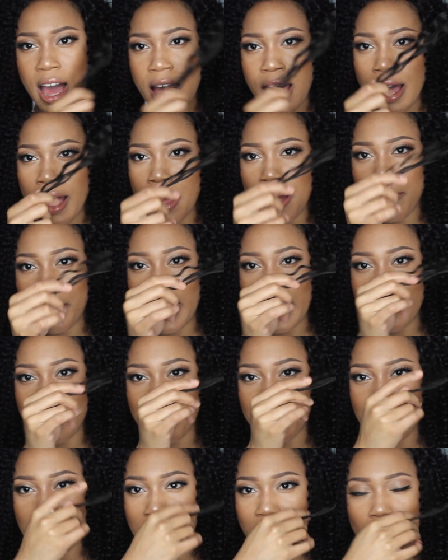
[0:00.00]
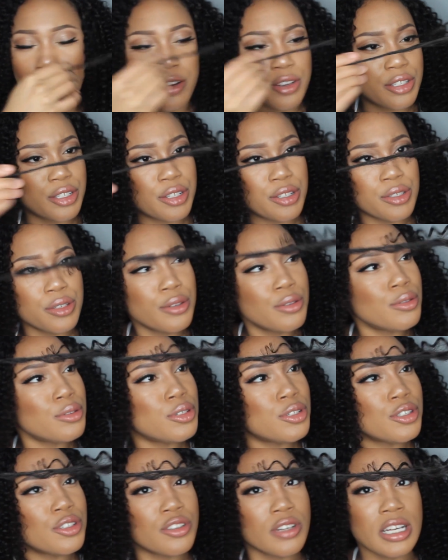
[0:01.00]
um, and they do
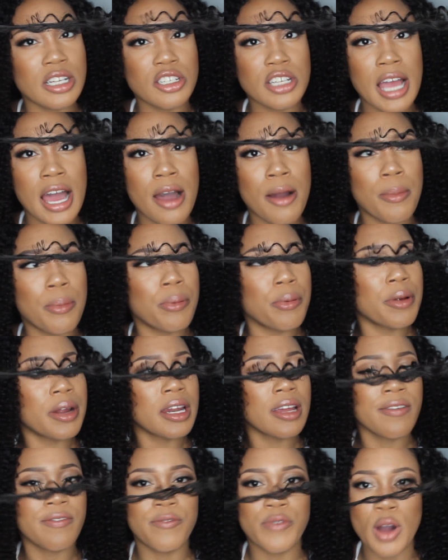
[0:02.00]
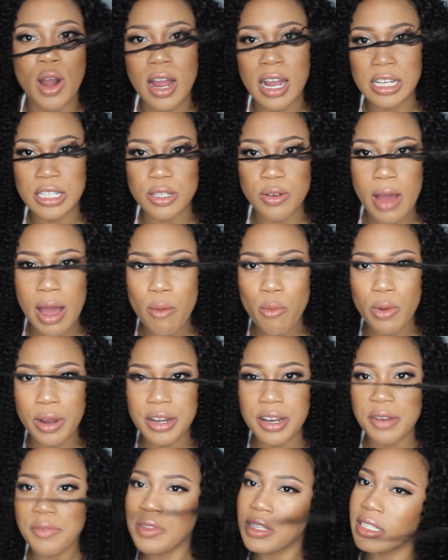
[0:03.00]
stretch out pretty far so I
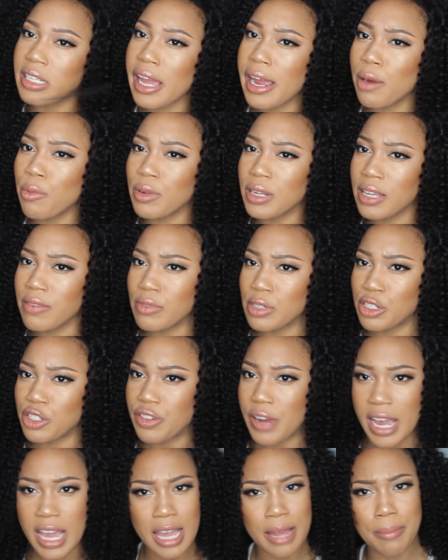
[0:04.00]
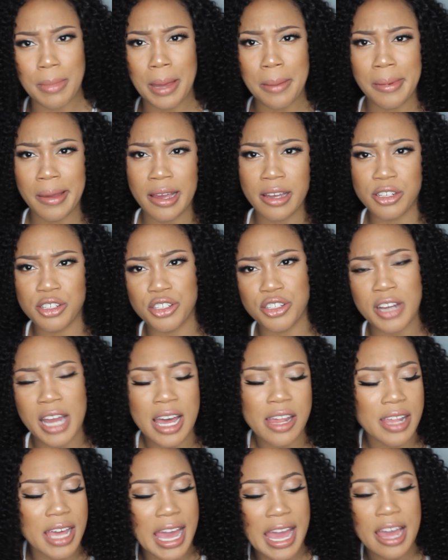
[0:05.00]
wonder if this hair would even straighten maybe I should
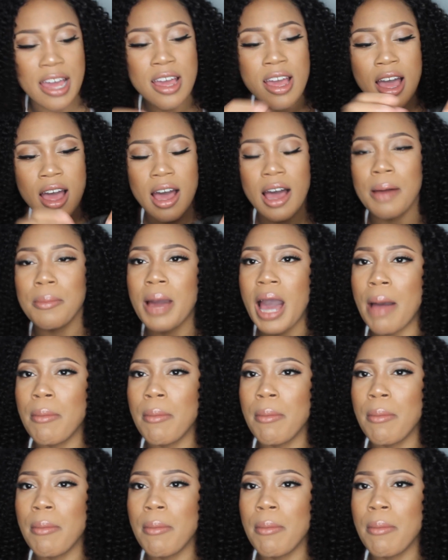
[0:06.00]
try that um,